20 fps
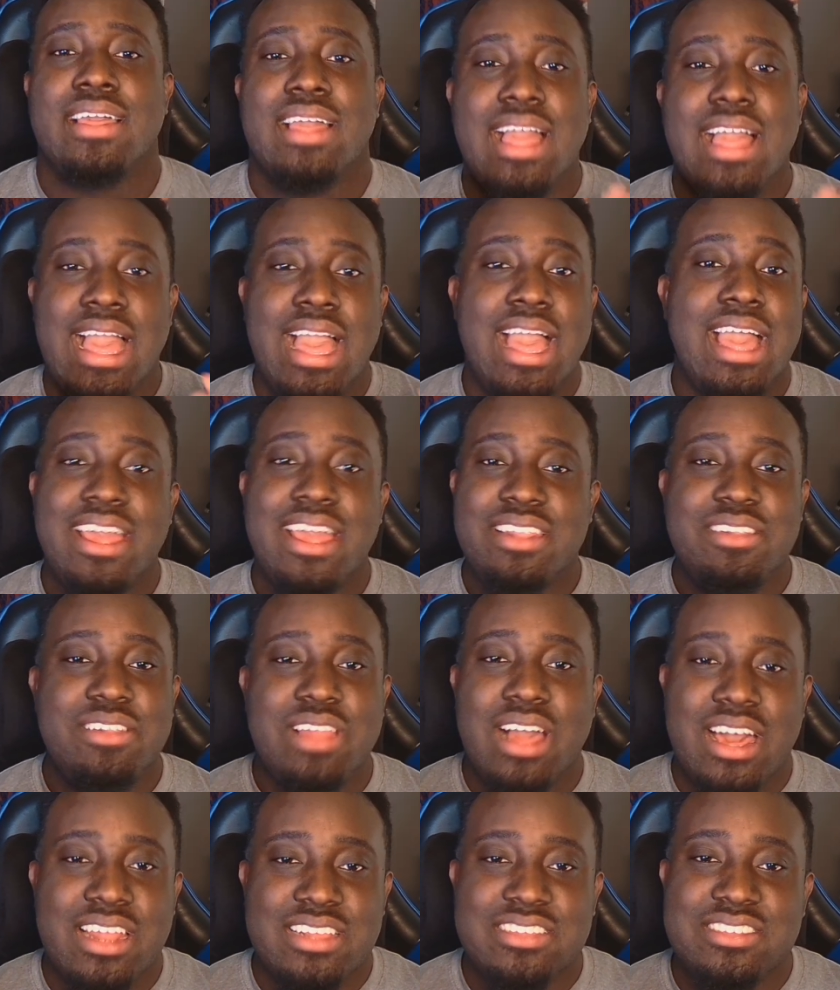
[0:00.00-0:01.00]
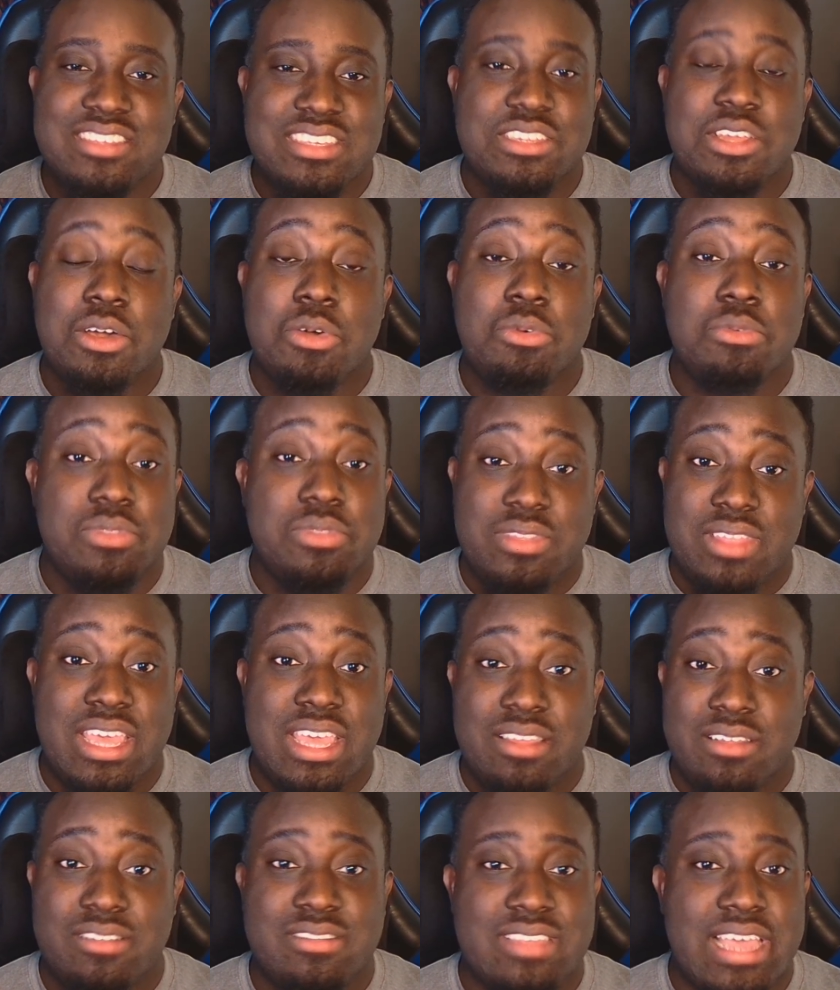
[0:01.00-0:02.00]
I honestly don't
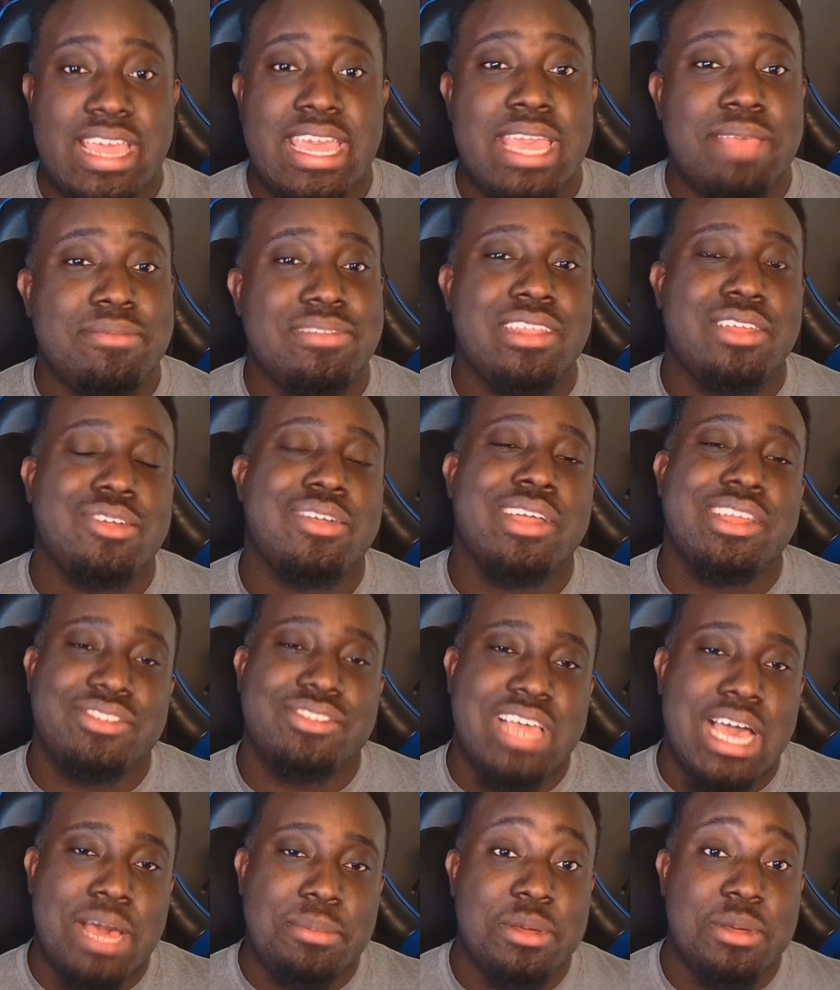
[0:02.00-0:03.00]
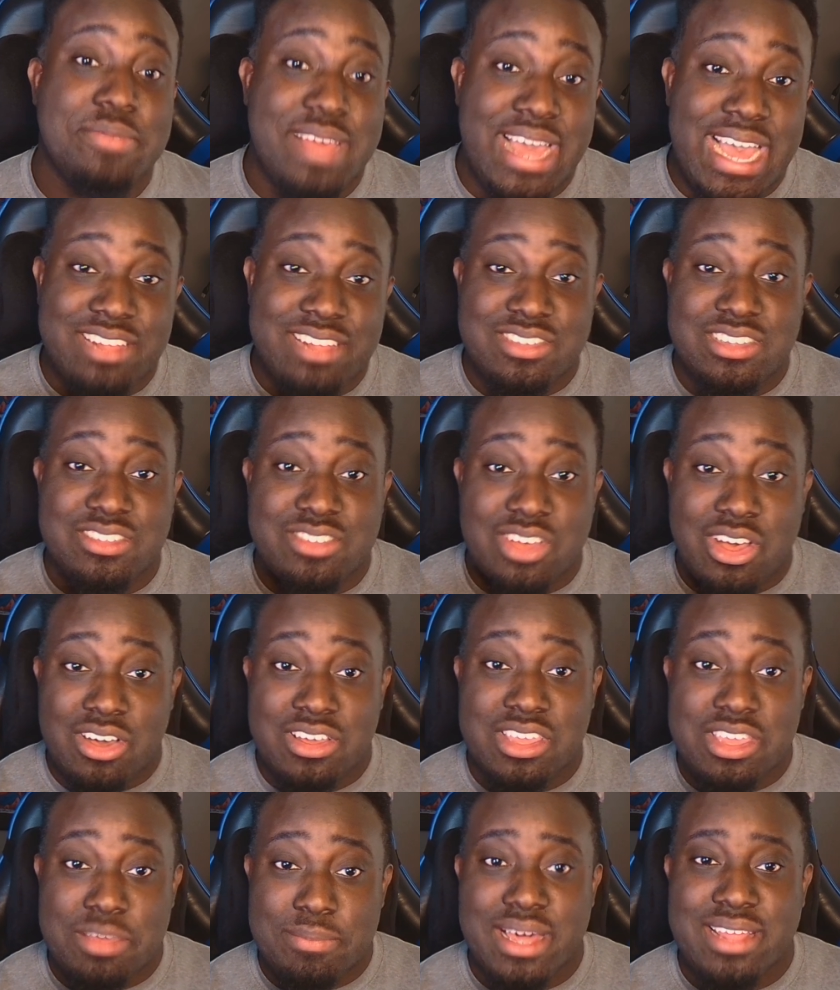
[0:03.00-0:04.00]
think Cygames did a great job of actually
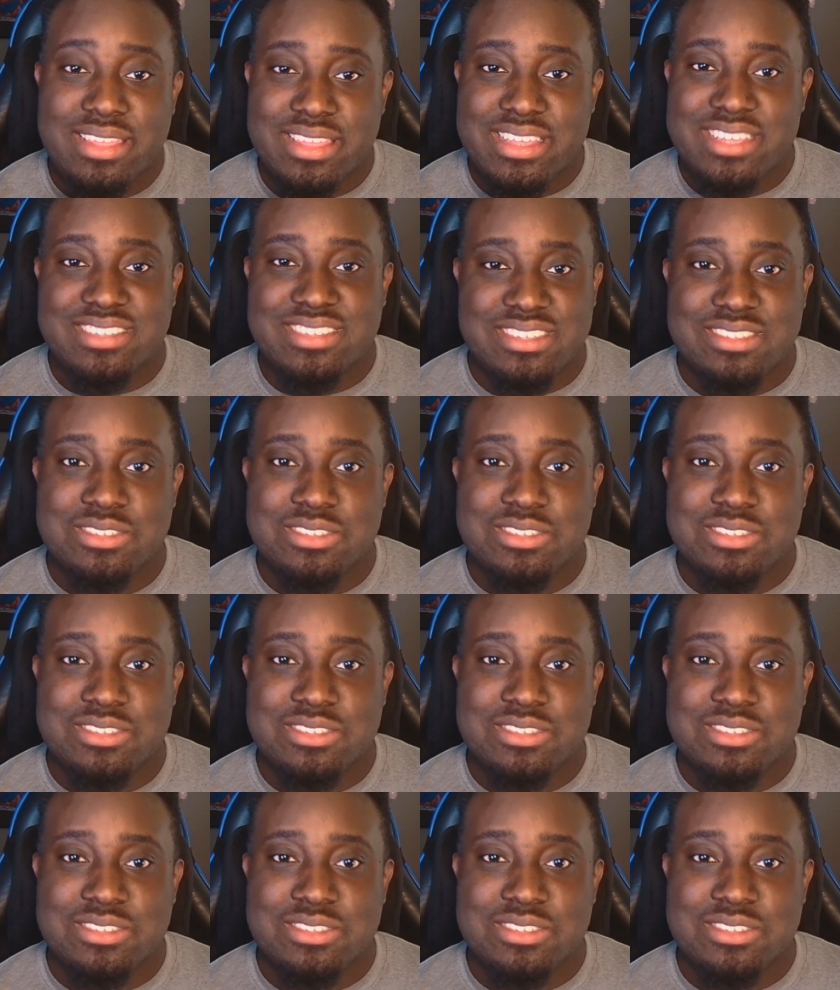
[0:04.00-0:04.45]
talking about this.